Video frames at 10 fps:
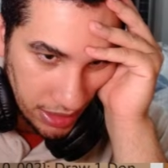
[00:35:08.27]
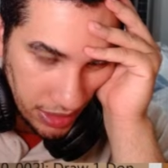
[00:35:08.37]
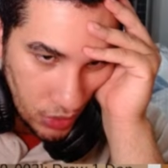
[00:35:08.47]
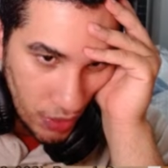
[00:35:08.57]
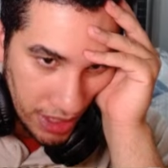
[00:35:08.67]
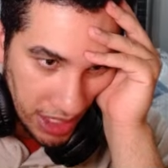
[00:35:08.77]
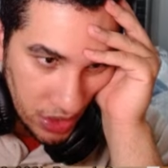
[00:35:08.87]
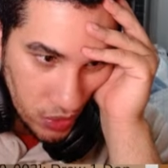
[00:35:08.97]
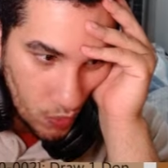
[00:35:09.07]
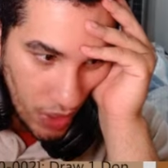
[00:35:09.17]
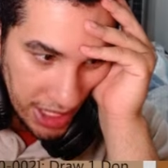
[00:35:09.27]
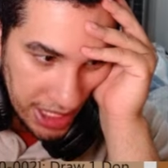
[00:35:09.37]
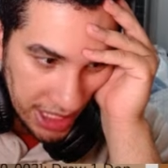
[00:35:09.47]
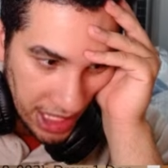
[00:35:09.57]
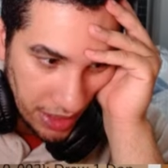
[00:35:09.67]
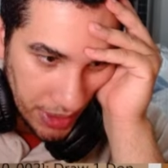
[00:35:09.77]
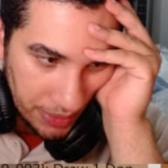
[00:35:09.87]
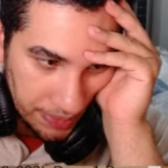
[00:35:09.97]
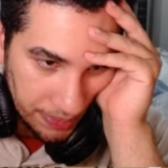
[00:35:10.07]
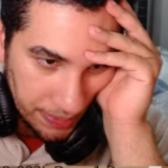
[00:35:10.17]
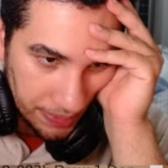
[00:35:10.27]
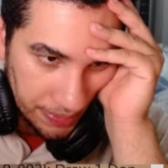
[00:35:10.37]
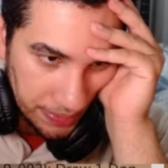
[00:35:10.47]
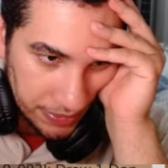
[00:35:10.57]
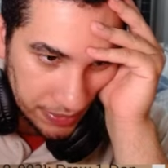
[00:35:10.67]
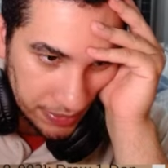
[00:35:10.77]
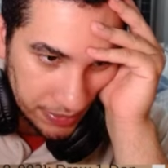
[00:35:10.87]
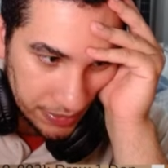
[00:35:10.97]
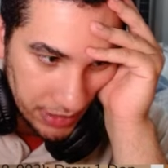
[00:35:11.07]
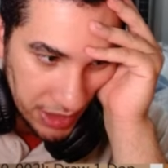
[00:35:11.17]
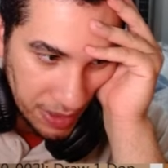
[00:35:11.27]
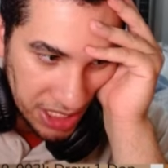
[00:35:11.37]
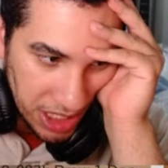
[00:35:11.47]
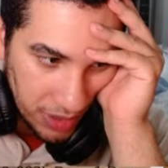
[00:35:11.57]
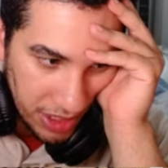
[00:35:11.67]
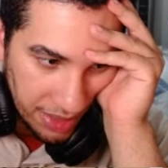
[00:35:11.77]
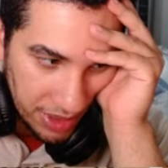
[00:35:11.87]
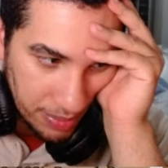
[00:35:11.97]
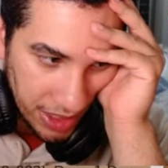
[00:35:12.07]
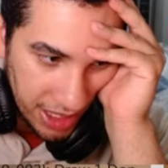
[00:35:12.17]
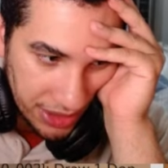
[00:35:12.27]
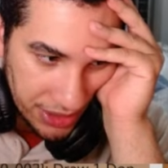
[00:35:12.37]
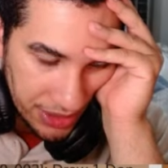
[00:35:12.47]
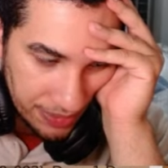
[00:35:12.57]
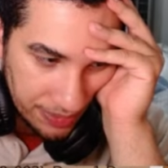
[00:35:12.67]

Going down to 1 is scary. Especially when I don't have any blockers.